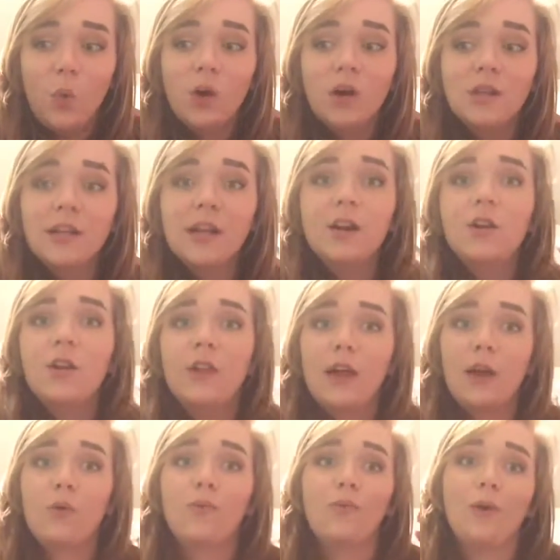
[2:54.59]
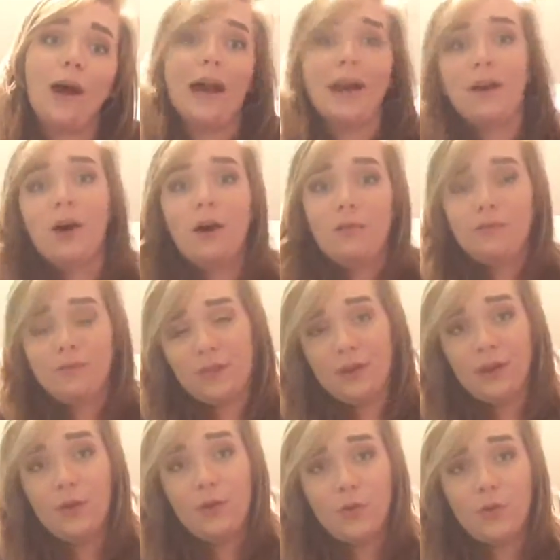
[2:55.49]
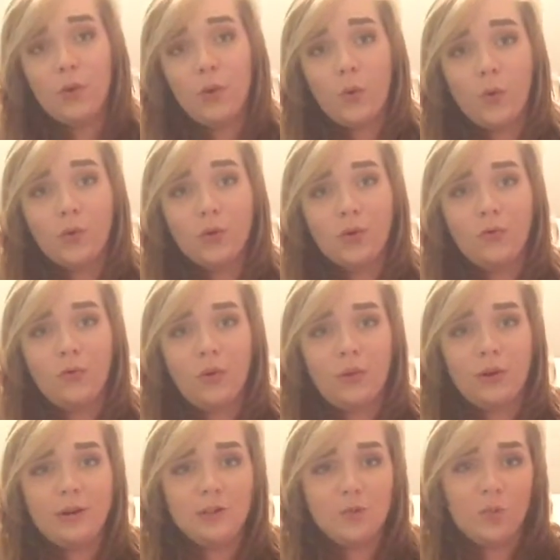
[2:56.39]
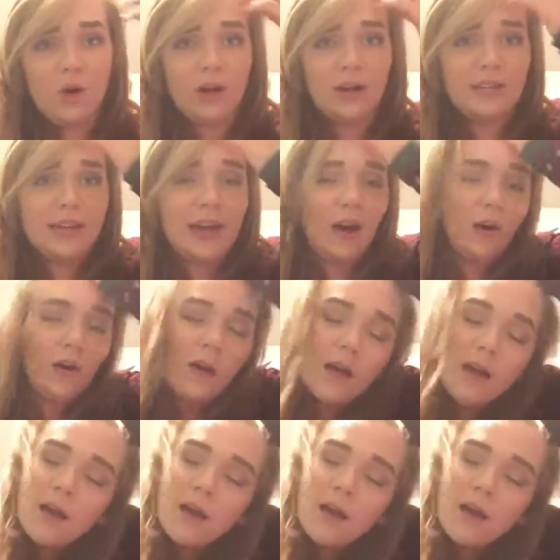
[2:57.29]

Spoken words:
We're literally right off the corner of where we just walked out.